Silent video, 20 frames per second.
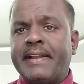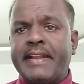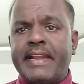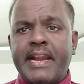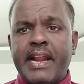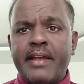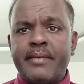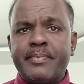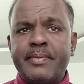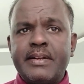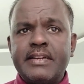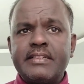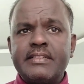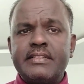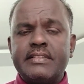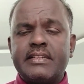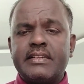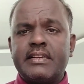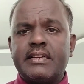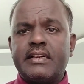driver
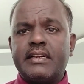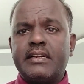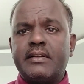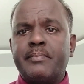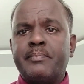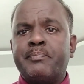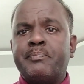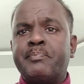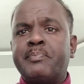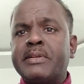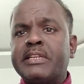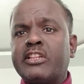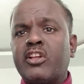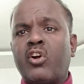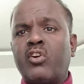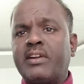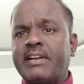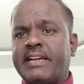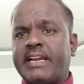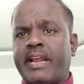
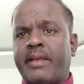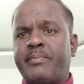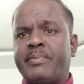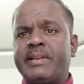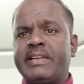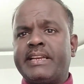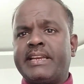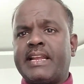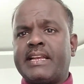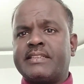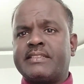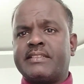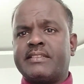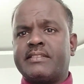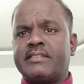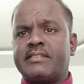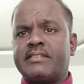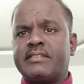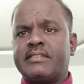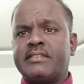without driving
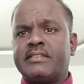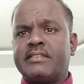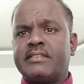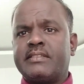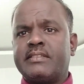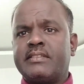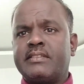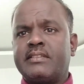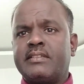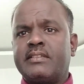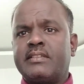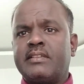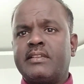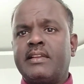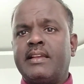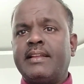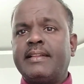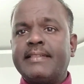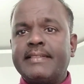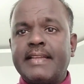license,
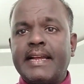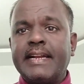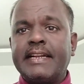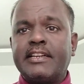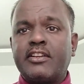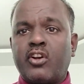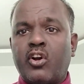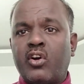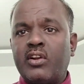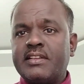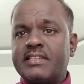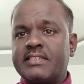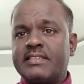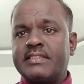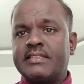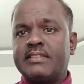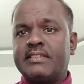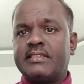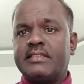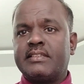that calls
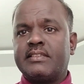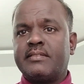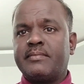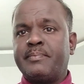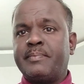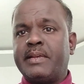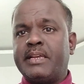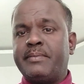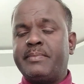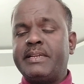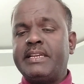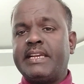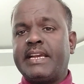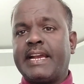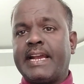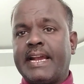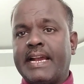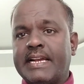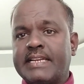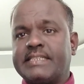maybe
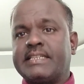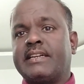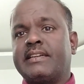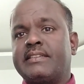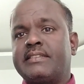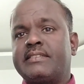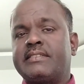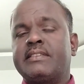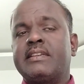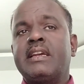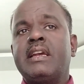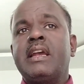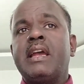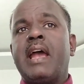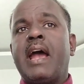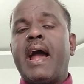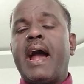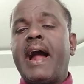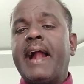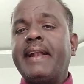hazards.
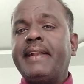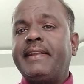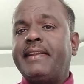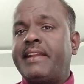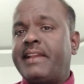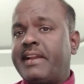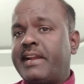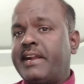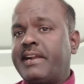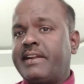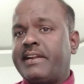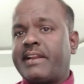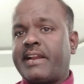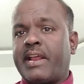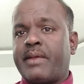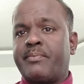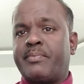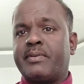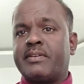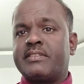Untrained
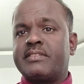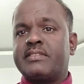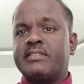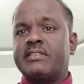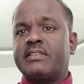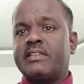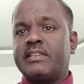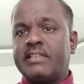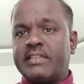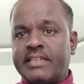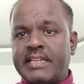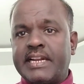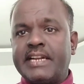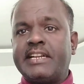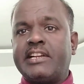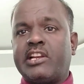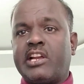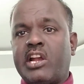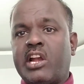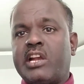drivers,
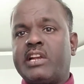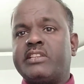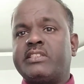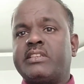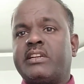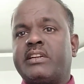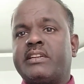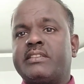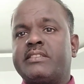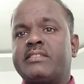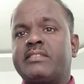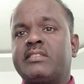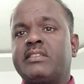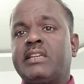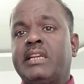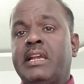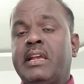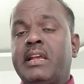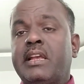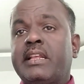that hazards.
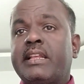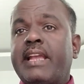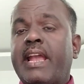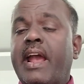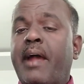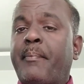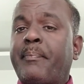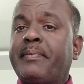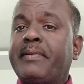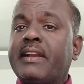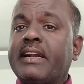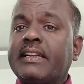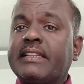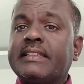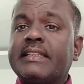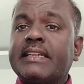After